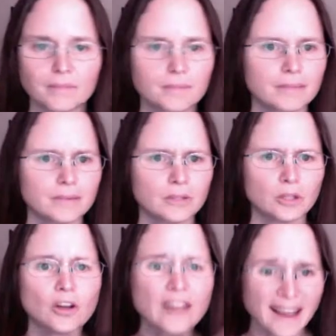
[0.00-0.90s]

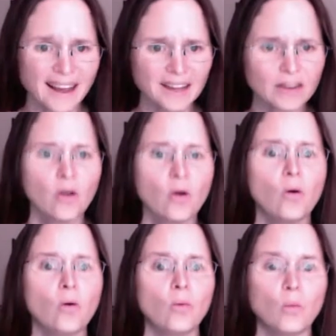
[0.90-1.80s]
look at
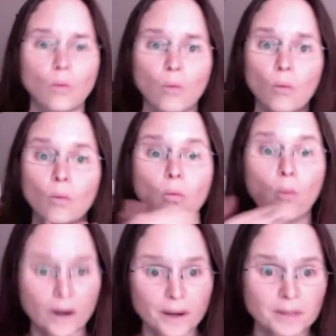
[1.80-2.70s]

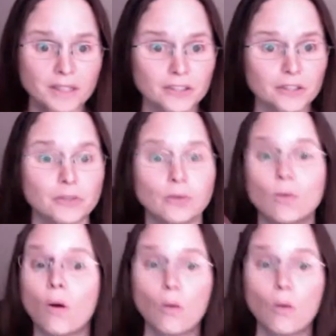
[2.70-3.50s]
what I'm going to do